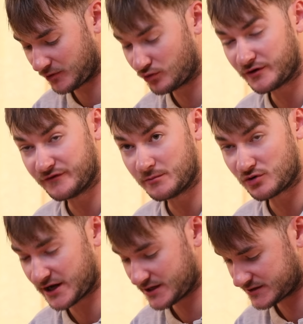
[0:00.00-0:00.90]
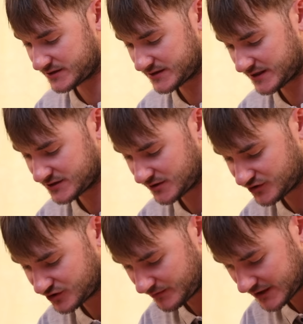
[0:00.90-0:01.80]
bulk of number eights, it says. So I'm
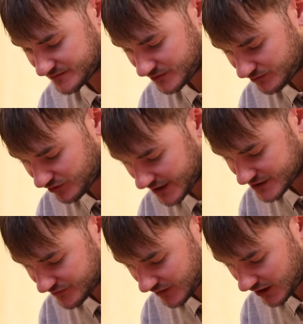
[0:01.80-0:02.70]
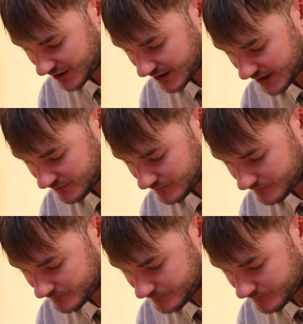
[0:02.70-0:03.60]
just going to place my number eights on the line now.
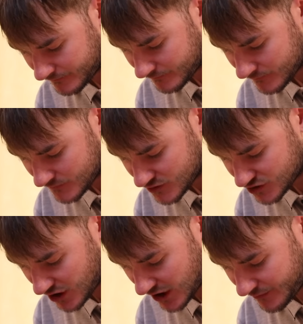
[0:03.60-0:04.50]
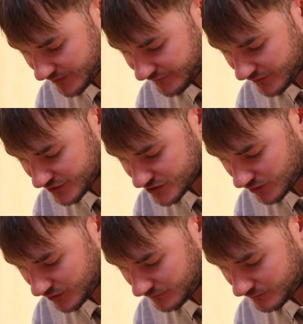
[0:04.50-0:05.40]
Starting with the first
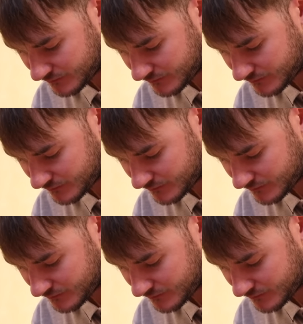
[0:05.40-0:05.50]
one.